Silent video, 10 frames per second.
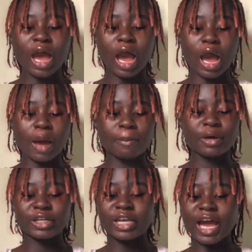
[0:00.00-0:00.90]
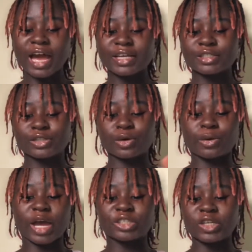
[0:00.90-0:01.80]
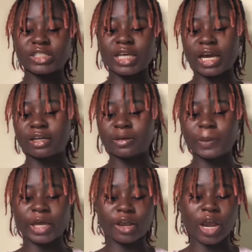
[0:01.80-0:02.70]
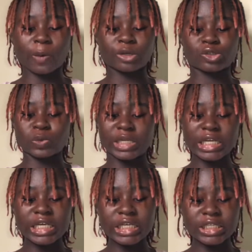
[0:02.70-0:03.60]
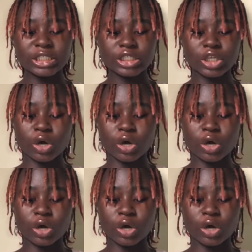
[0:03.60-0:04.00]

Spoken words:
Money Heist Korea Joint Economic Area was released